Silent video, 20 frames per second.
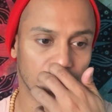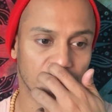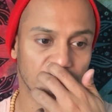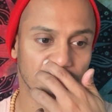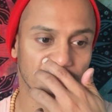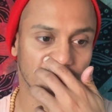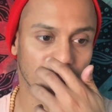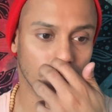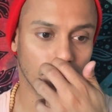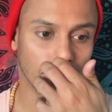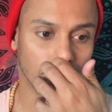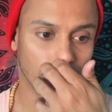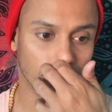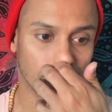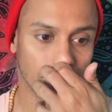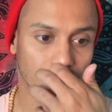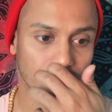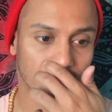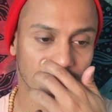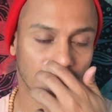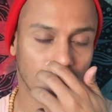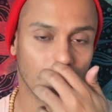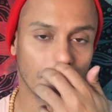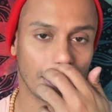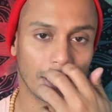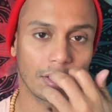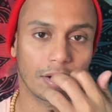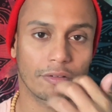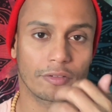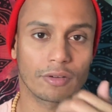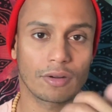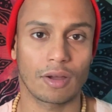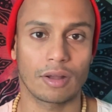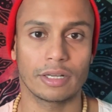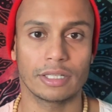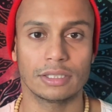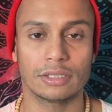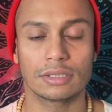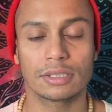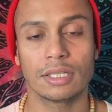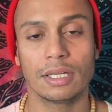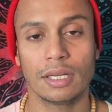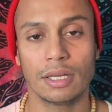some kind of knowledge